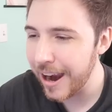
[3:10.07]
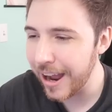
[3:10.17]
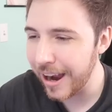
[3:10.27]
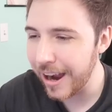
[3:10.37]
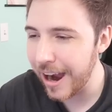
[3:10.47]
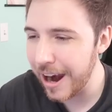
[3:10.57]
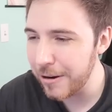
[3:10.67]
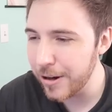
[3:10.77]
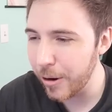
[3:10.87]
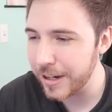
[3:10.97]

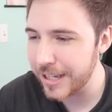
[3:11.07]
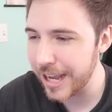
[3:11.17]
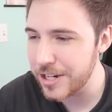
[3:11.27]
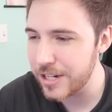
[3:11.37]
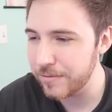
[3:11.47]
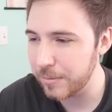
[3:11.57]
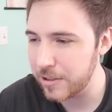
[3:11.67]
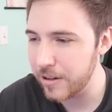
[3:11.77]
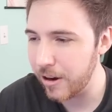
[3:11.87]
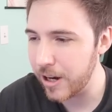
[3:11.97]
Haru or Kenshi
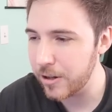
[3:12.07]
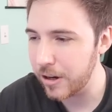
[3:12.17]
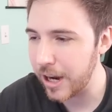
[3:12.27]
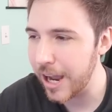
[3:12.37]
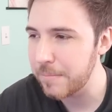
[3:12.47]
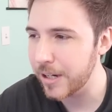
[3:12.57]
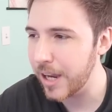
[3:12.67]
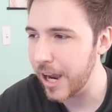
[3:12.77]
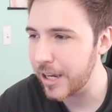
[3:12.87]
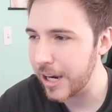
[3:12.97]
from Tenari no Ka,
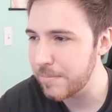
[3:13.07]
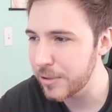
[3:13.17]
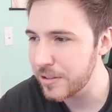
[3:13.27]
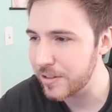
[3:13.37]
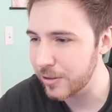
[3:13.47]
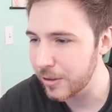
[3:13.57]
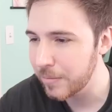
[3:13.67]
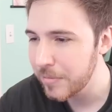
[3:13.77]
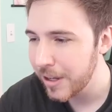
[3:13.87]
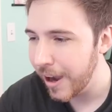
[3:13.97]

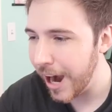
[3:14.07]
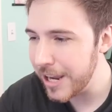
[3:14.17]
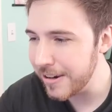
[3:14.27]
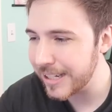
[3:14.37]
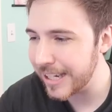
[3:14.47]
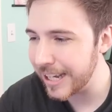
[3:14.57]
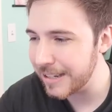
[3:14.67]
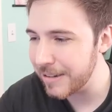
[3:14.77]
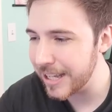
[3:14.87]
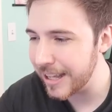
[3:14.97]
Kaibutsu. Are you
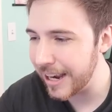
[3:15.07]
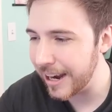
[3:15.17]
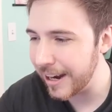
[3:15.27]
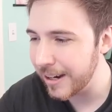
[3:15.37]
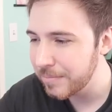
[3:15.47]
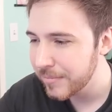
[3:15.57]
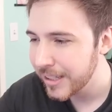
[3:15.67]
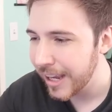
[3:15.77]
kidding me there?